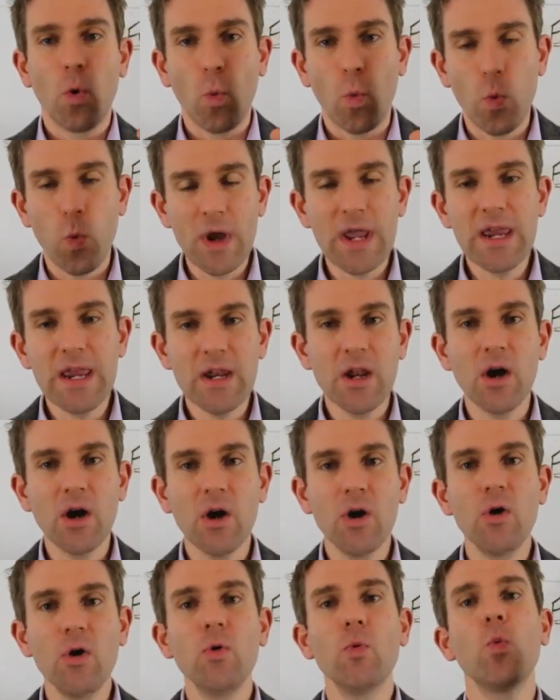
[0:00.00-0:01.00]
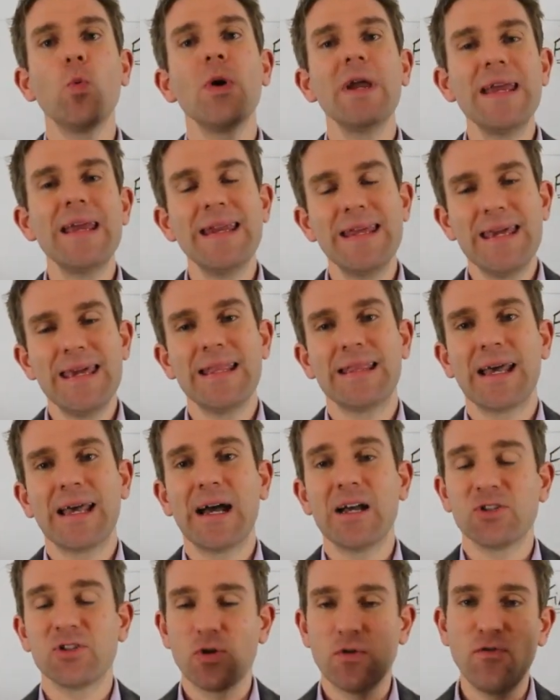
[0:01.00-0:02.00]
We know we need
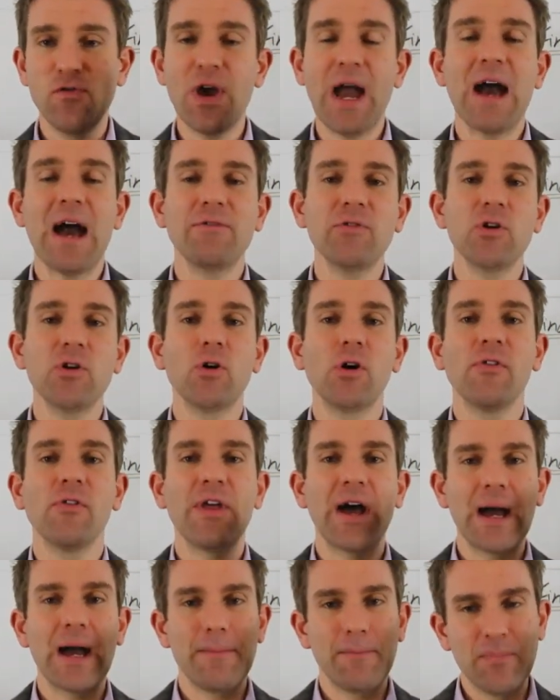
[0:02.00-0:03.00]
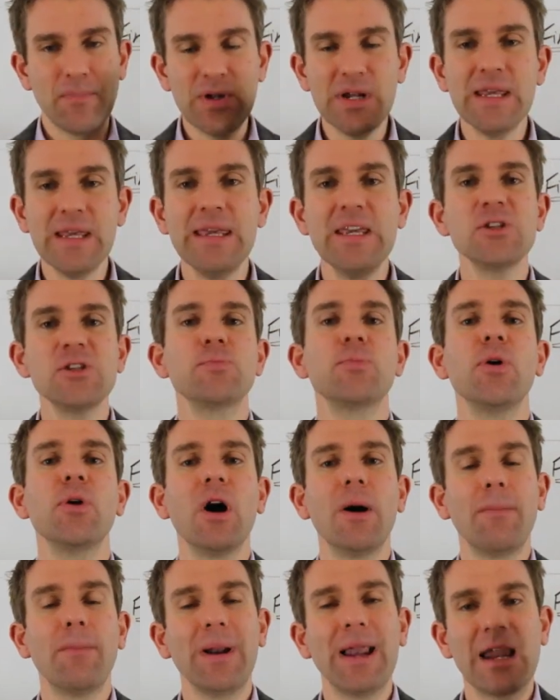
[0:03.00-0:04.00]
that. So if you haven't got that, please put
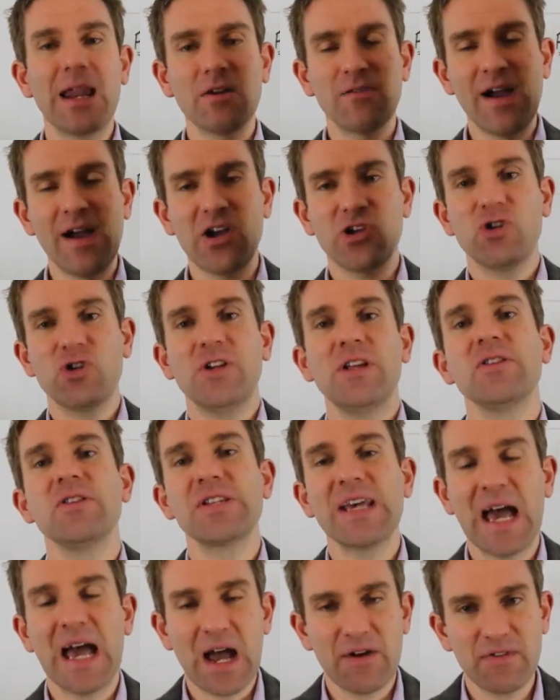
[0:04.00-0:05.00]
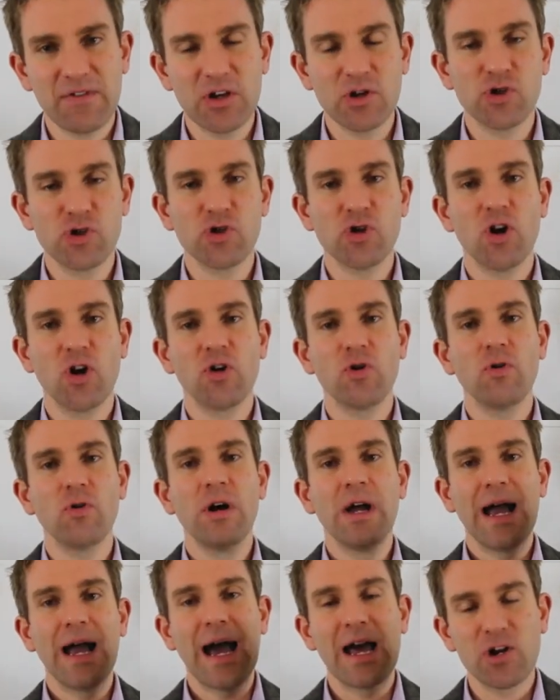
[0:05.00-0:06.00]
a plan of action into having a journal
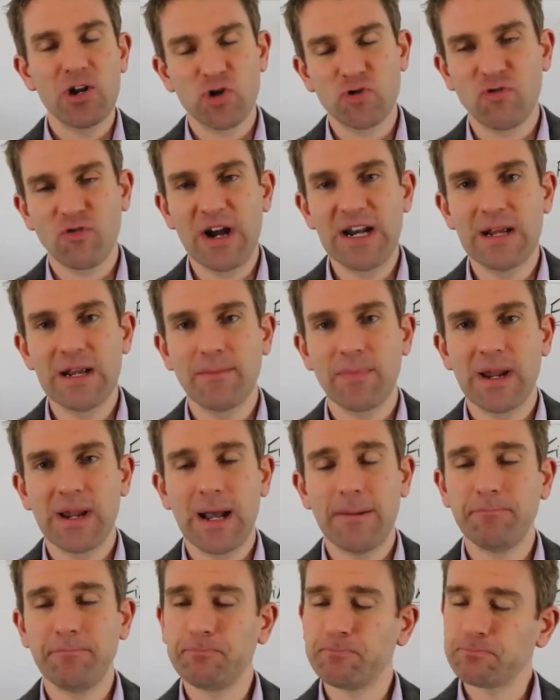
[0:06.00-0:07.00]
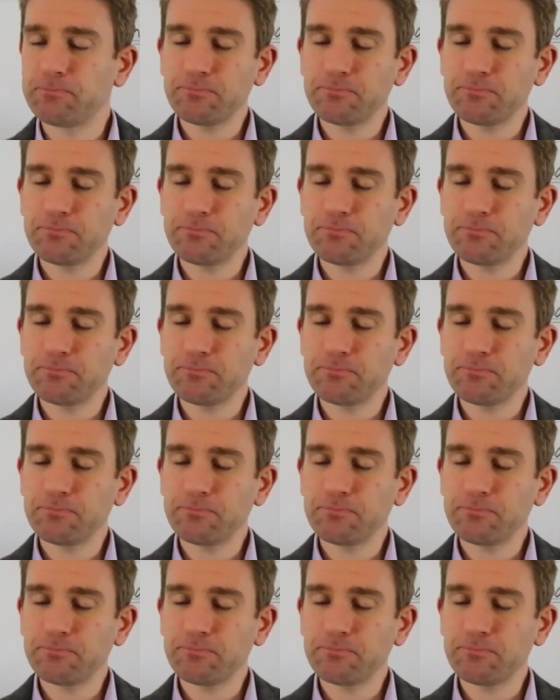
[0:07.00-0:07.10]
and a trading plan.